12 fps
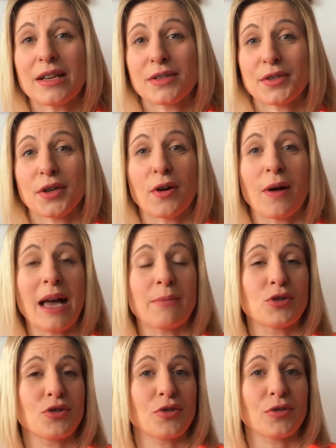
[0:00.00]
so
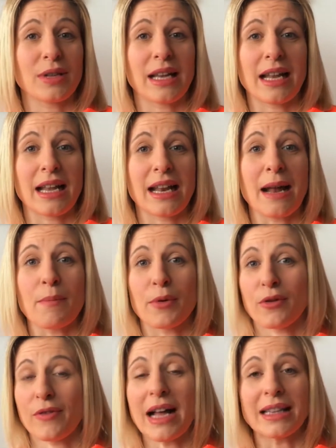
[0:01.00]
I'm sure the
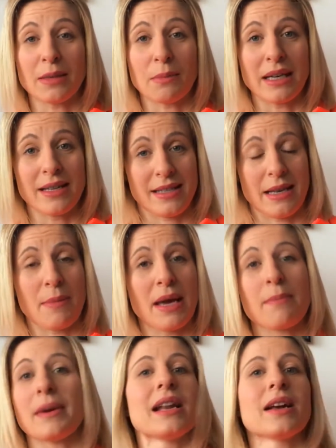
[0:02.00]
number of antibodies in
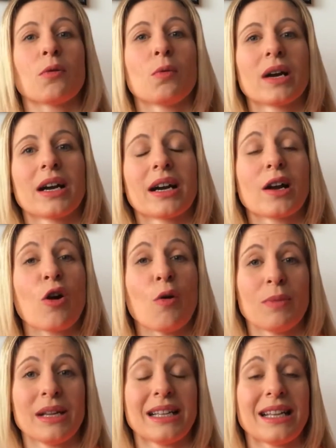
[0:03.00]
my milk were
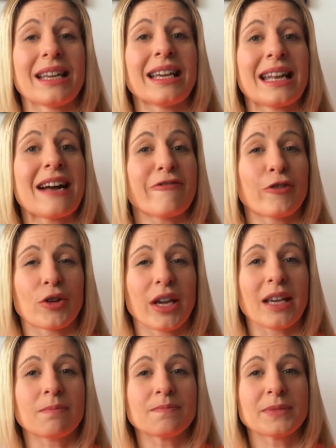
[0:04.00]
completely enough for
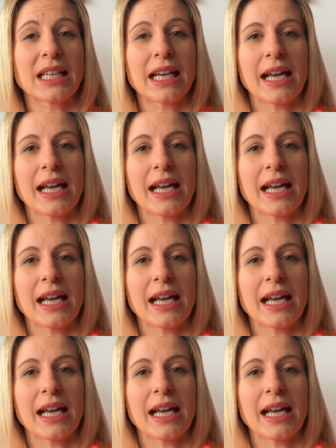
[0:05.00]
him.